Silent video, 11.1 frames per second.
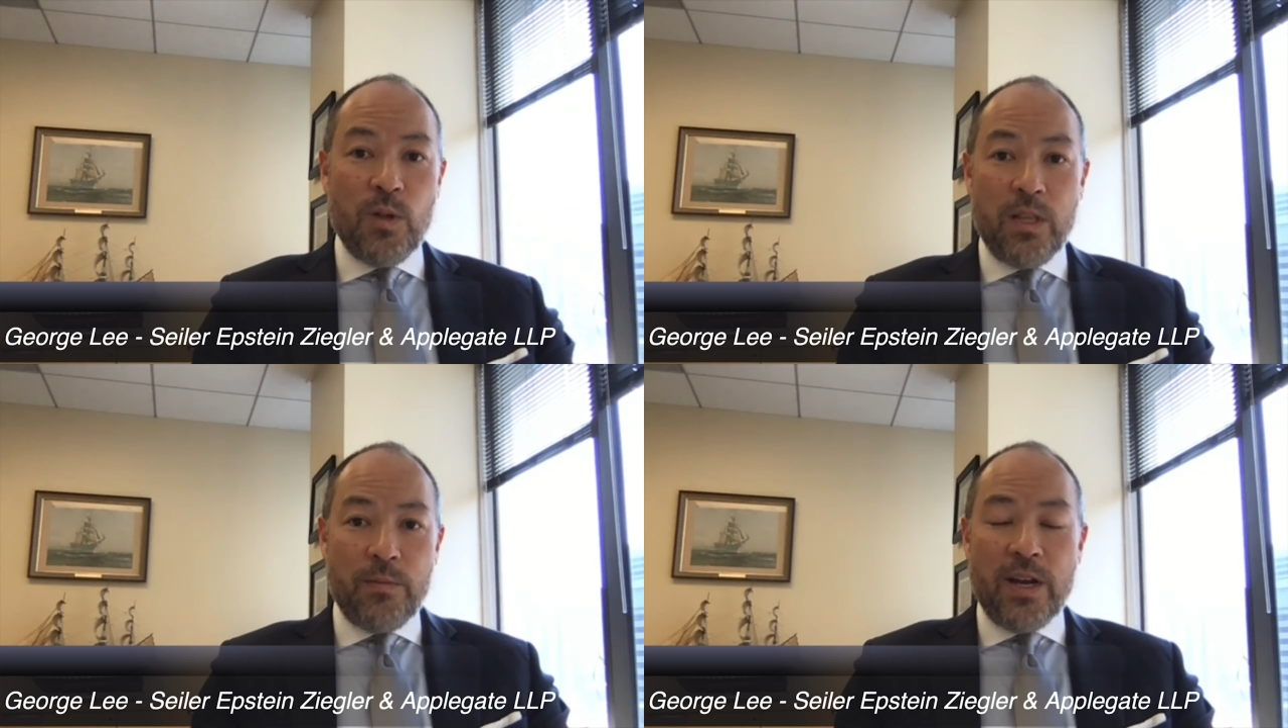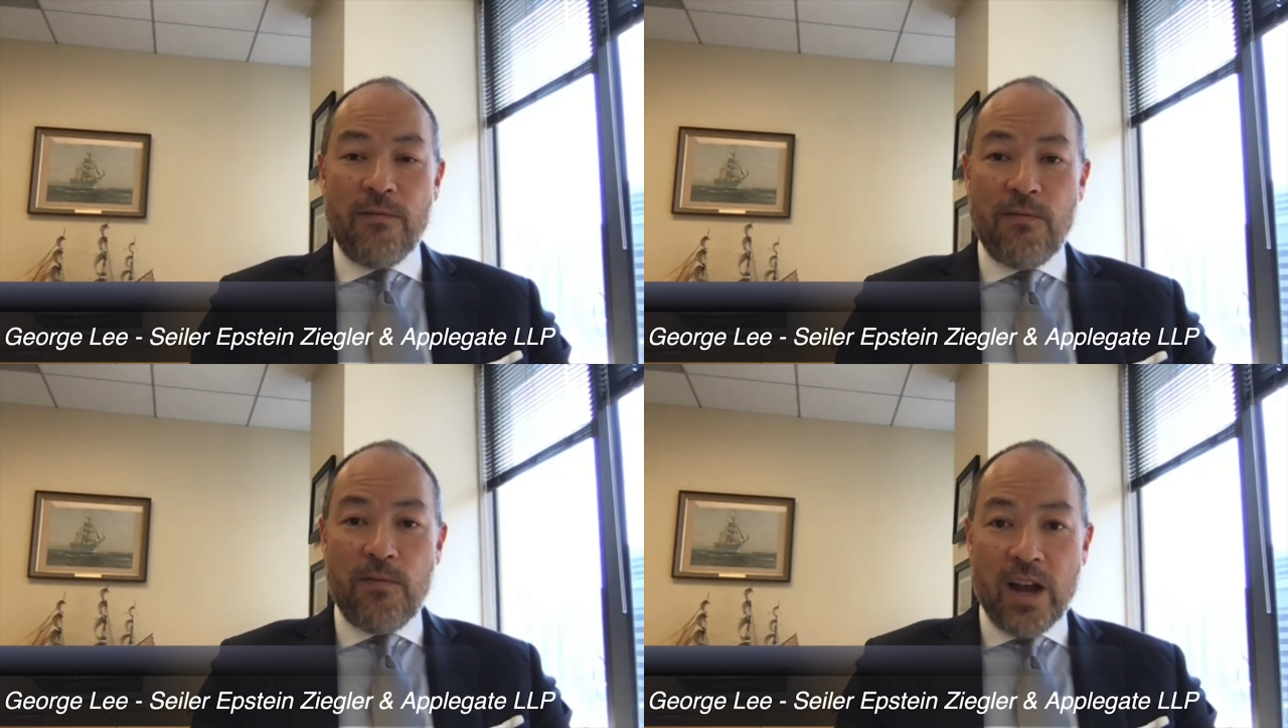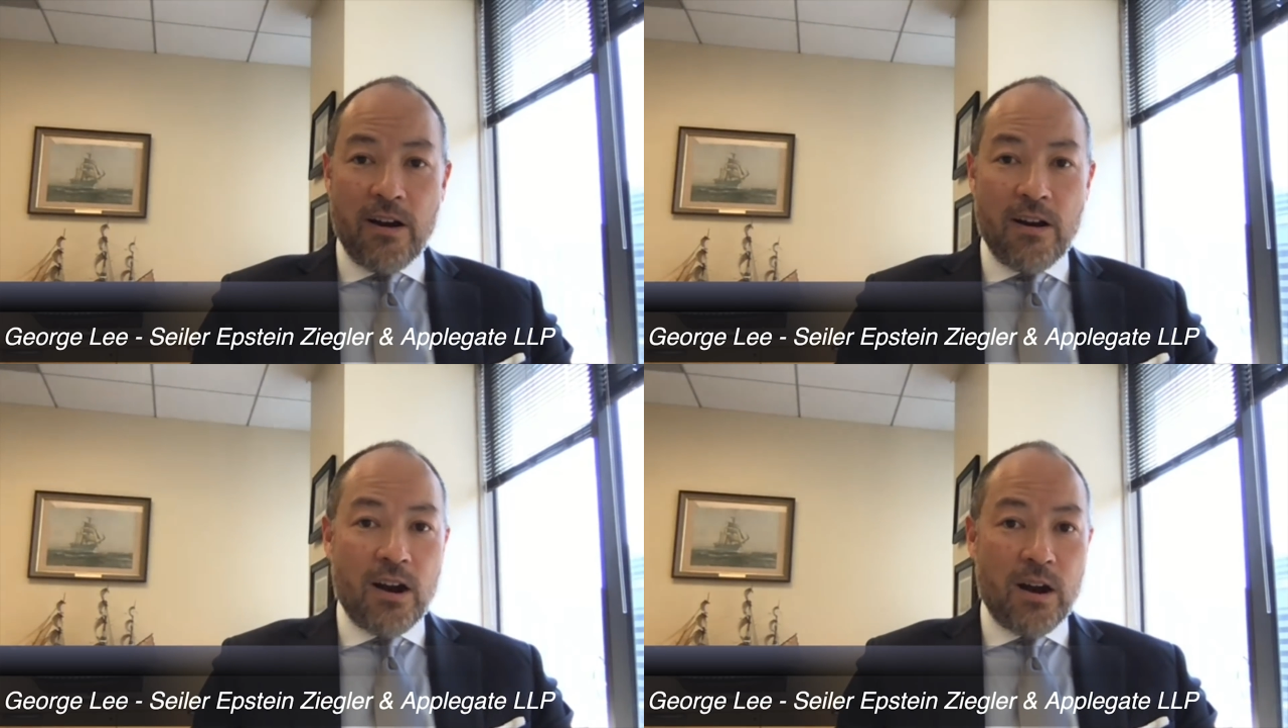bullet button
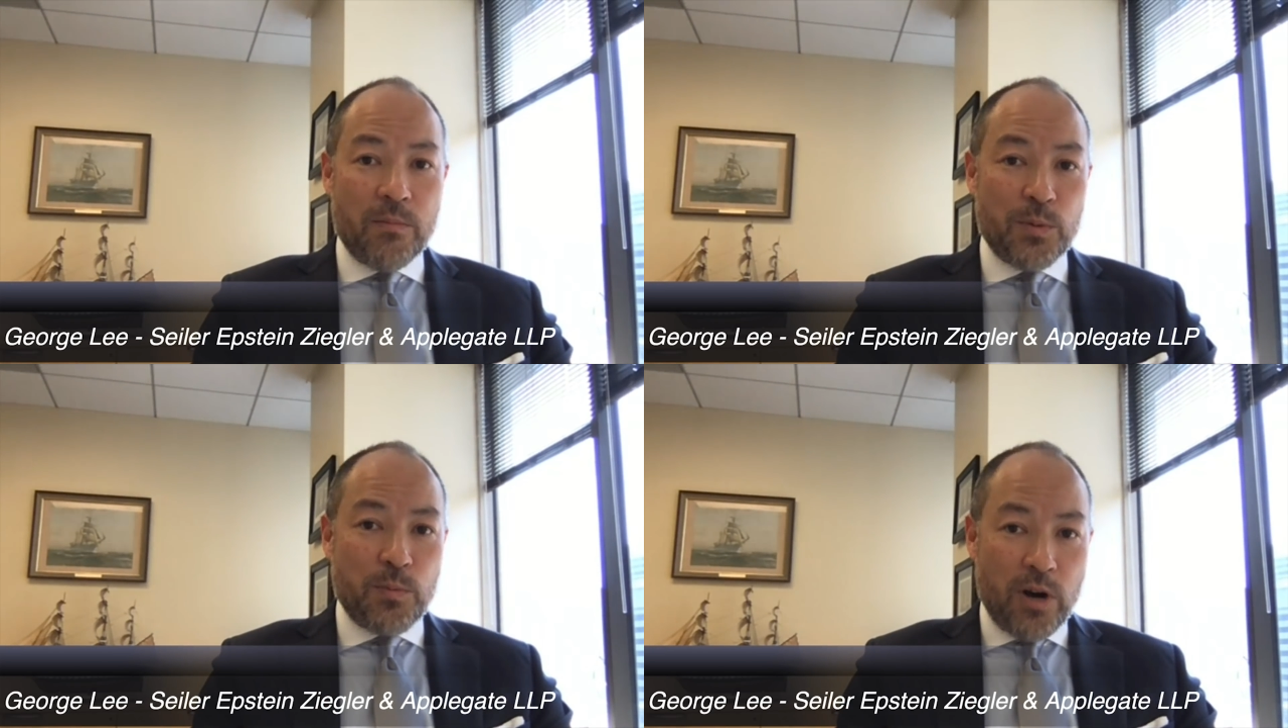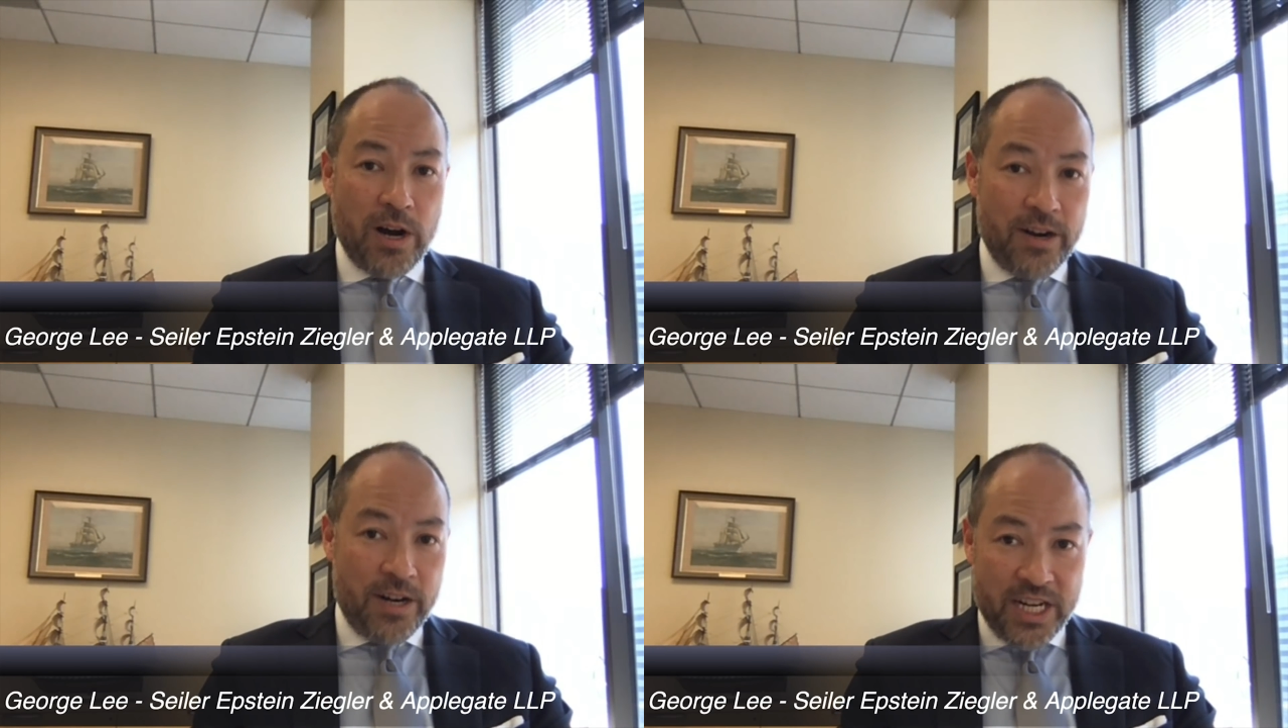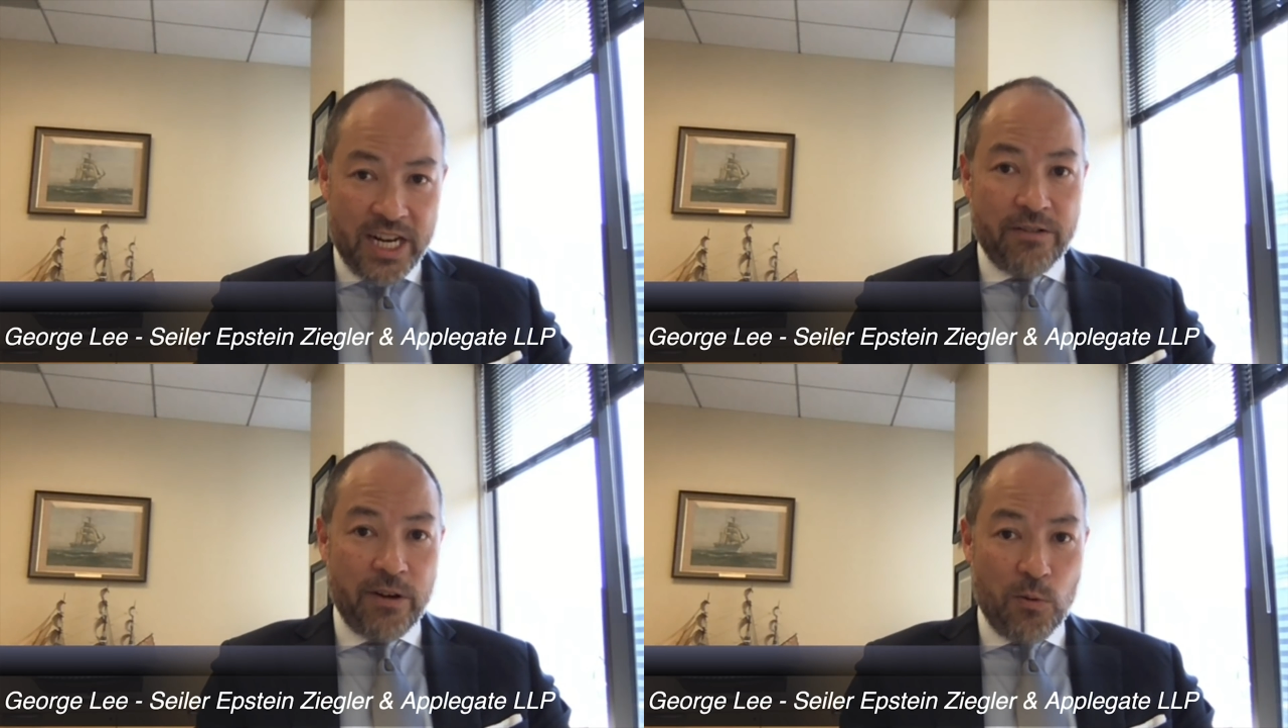firearms prior to
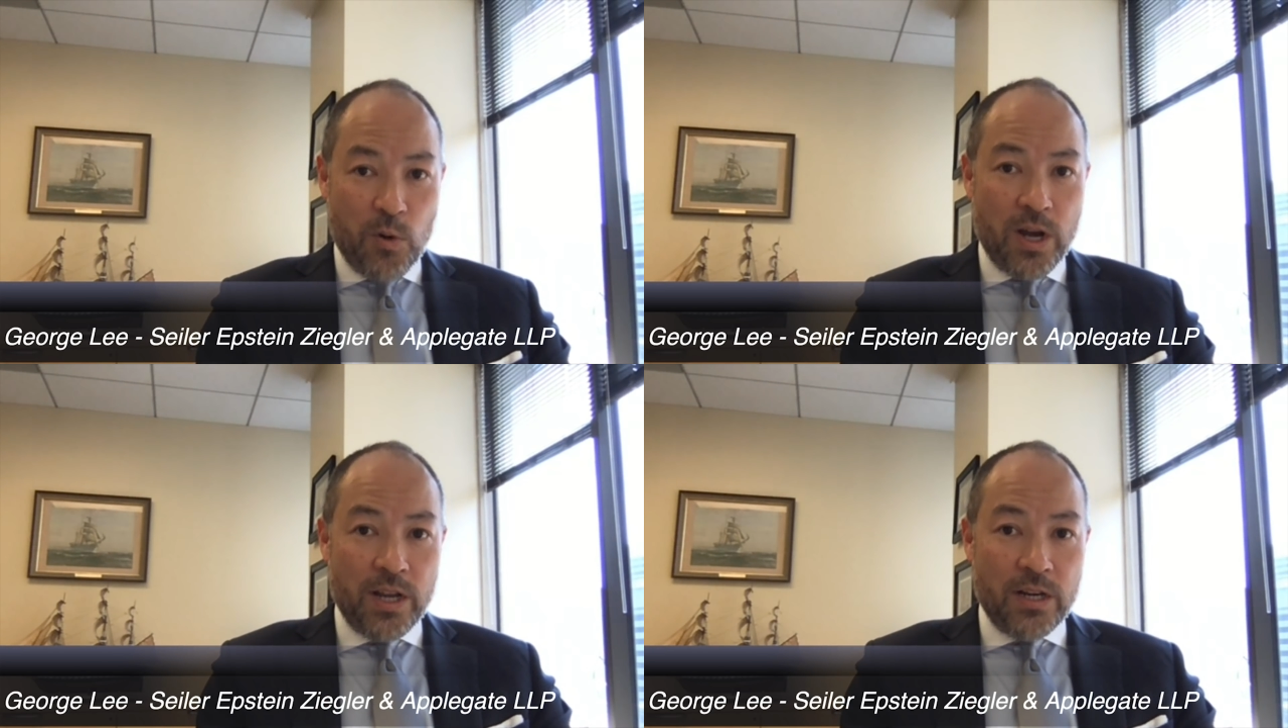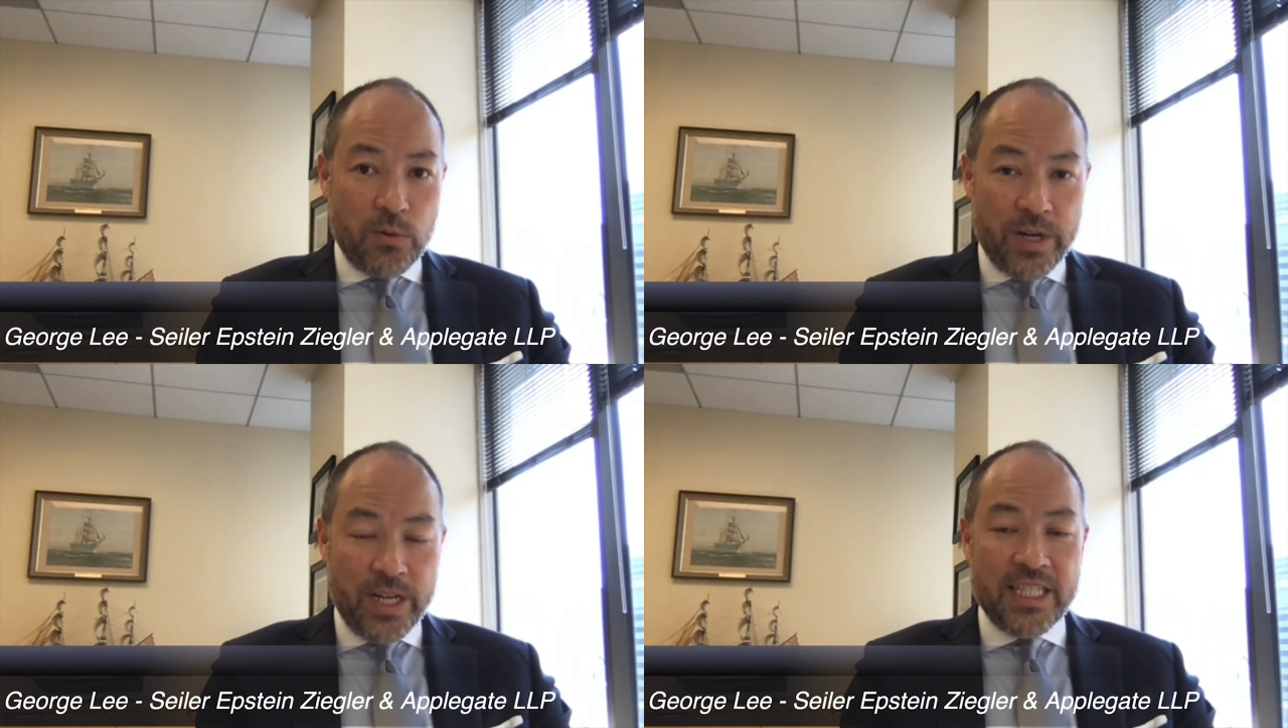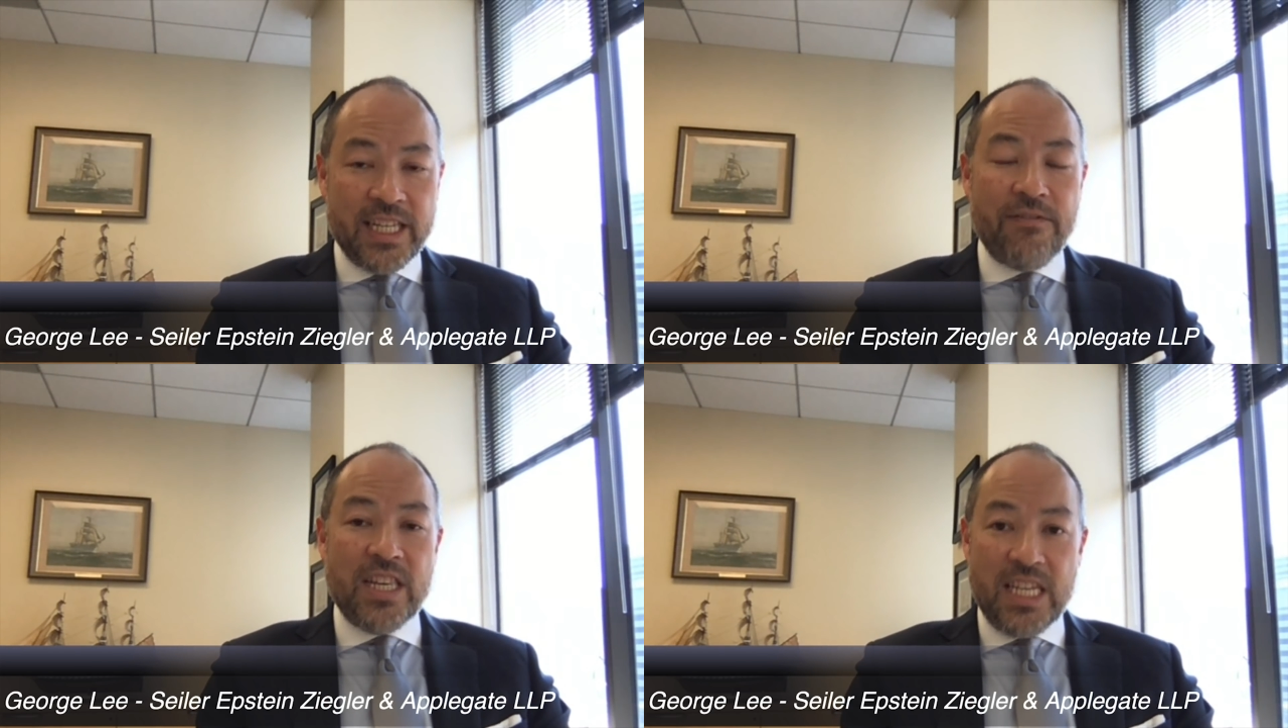January 1,
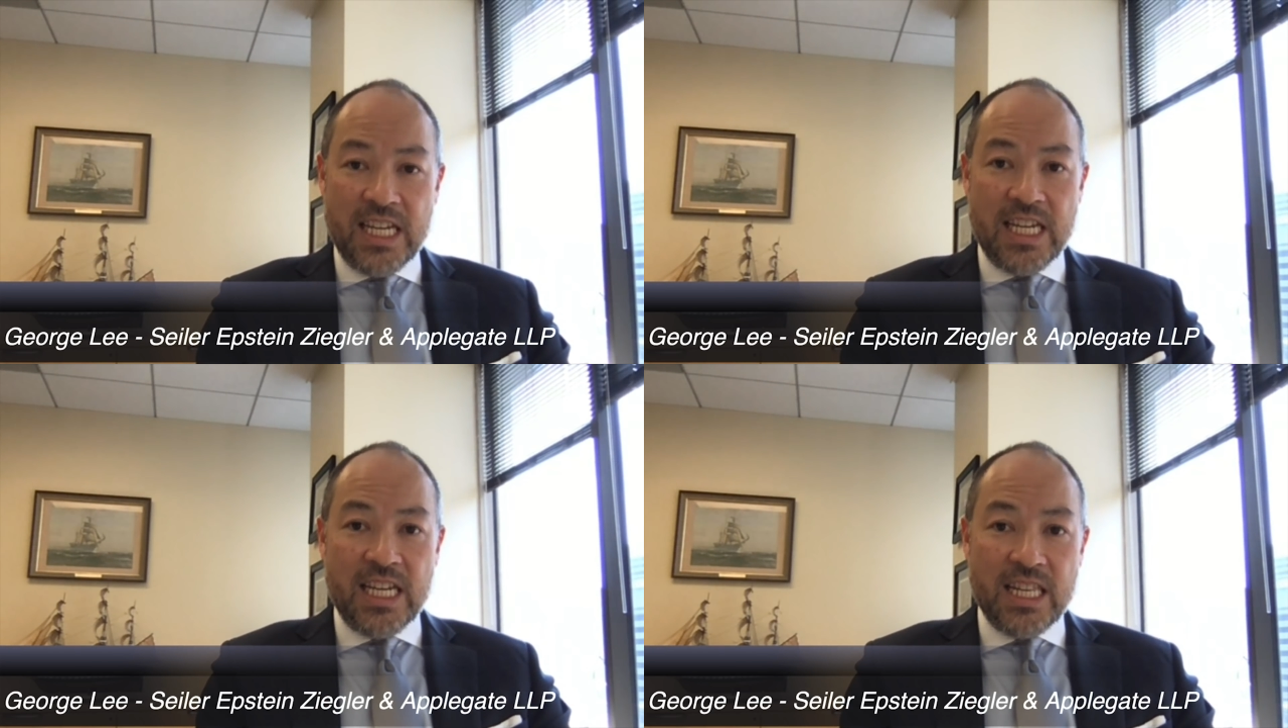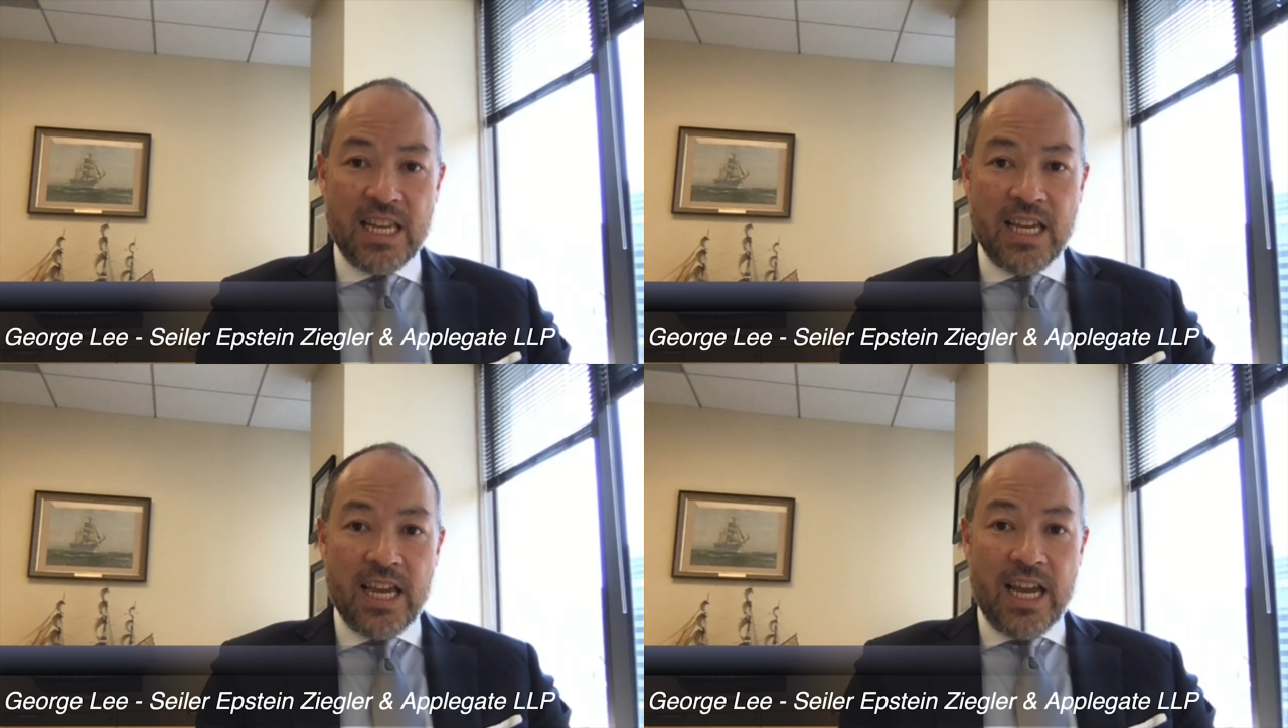2017,